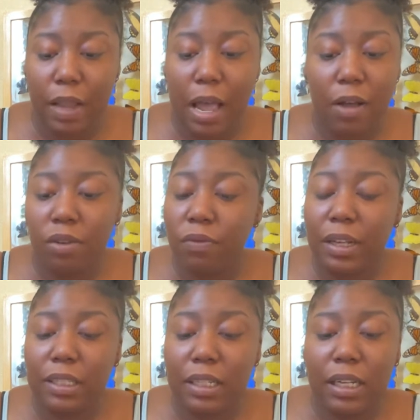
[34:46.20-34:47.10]
don't know if
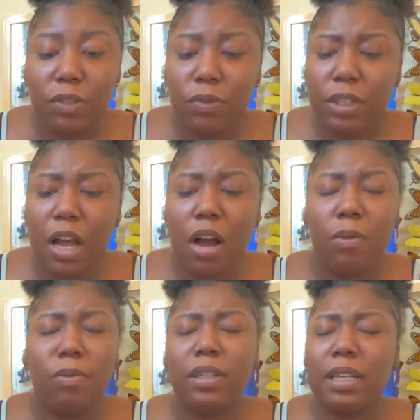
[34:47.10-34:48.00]
I said this for
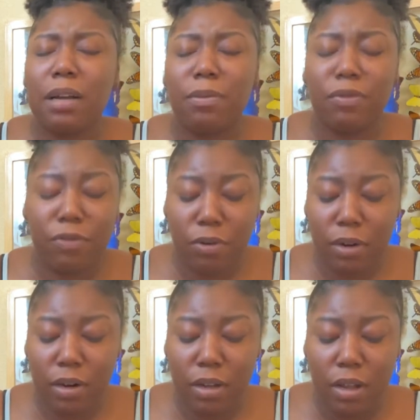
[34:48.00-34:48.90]
y'all one time before,
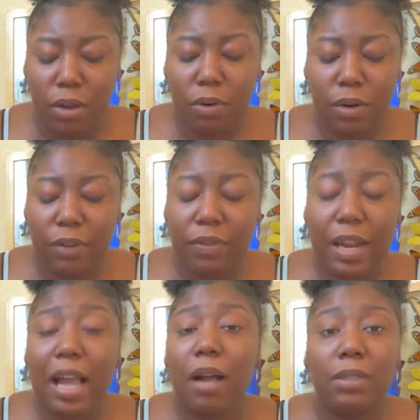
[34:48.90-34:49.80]
or if
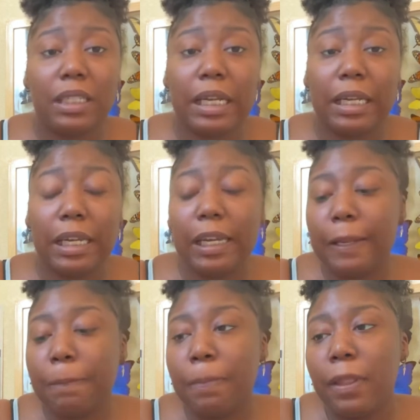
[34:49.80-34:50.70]
not, I'm going to say it
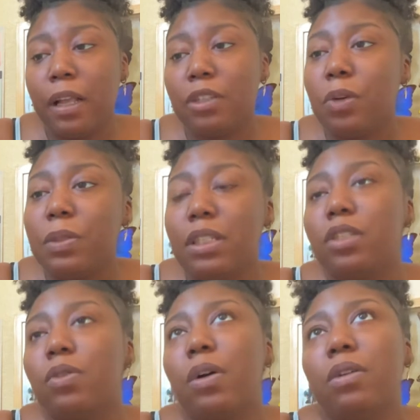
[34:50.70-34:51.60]
again. So it was
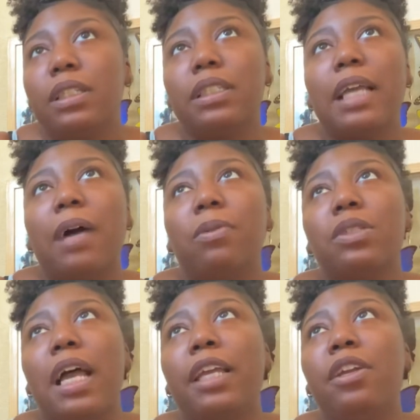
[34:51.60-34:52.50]
this quote. This guy was
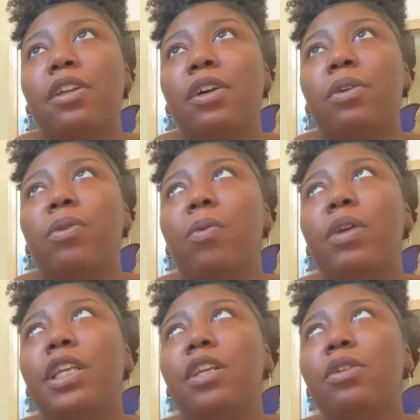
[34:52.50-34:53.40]
like, you know,
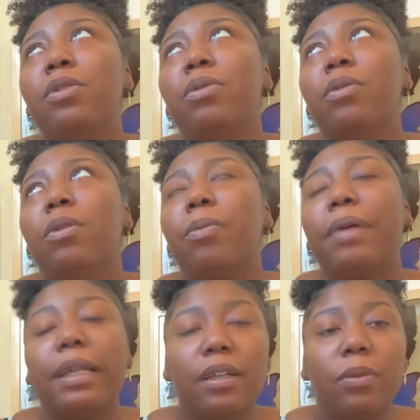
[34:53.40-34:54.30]
when you
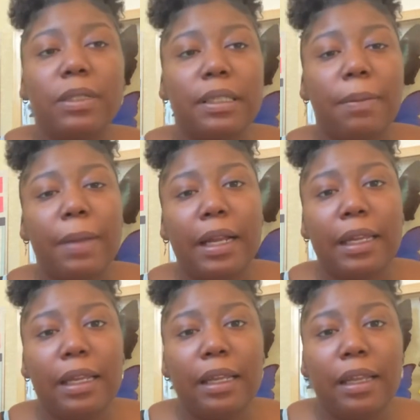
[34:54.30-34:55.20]
break up with
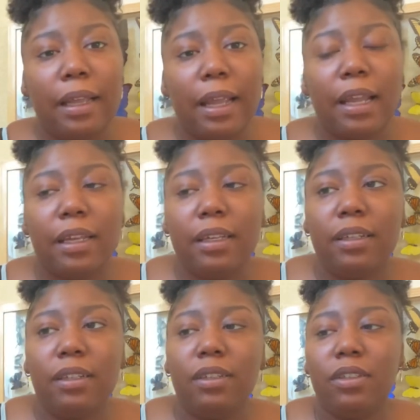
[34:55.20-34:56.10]
somebody
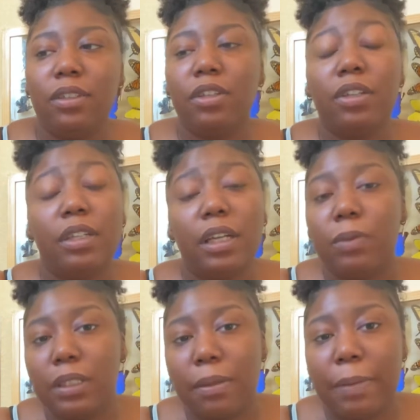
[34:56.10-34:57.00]
and you're done
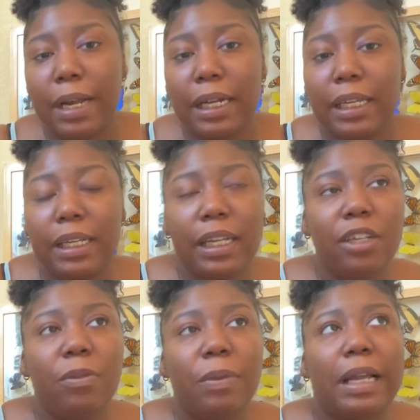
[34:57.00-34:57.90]
with somebody and
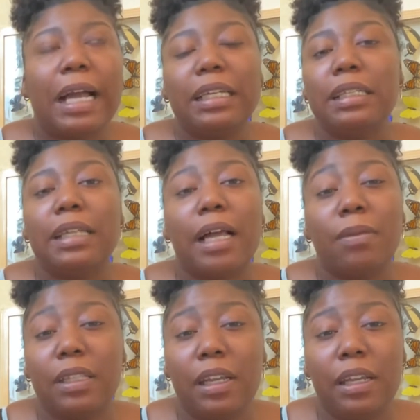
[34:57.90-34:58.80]
you be like, I need
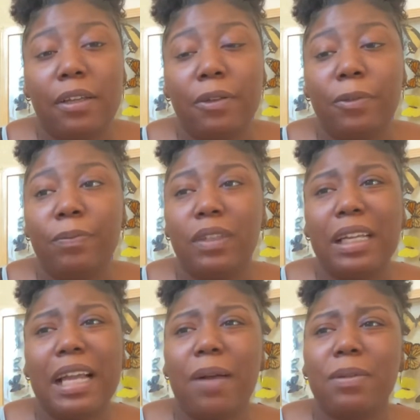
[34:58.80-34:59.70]
time to heal.
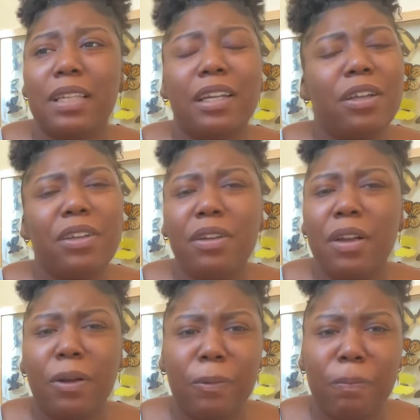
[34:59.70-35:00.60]
The guy was like, no, you
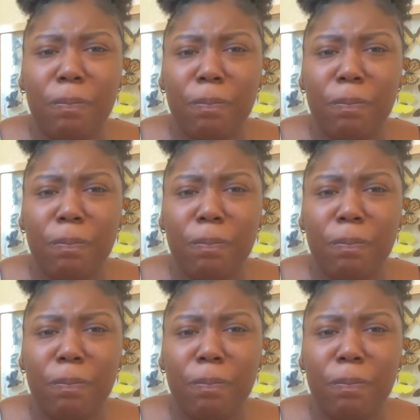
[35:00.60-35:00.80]
don't.